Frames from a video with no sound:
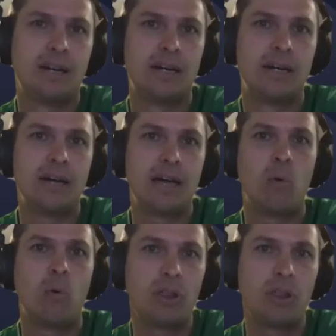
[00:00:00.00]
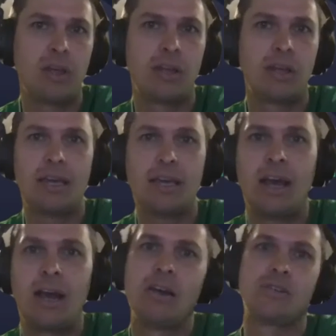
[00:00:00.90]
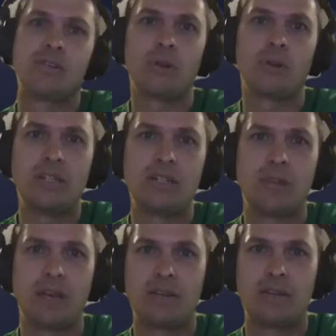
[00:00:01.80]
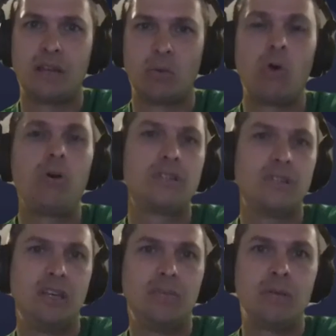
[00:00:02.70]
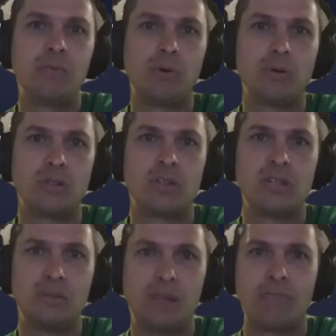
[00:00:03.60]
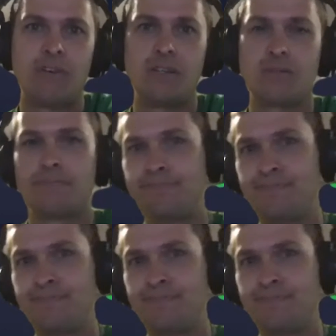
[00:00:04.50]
Uh, and what are the the key areas as it relates to what that the role of the team, the importance of the team at that phase?